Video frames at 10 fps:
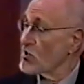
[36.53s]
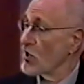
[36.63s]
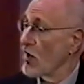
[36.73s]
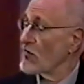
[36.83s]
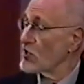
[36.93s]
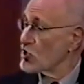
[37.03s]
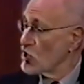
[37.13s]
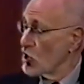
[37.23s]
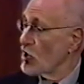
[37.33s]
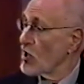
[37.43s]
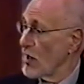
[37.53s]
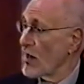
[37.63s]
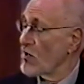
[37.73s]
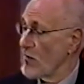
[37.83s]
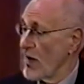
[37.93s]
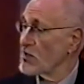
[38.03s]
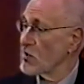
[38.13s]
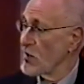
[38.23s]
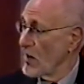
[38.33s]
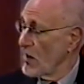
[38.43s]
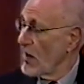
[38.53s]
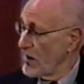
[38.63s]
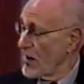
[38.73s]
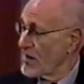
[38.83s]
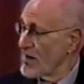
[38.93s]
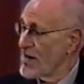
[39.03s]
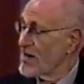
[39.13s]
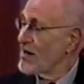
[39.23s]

It's called the sternocleidomastoid headache.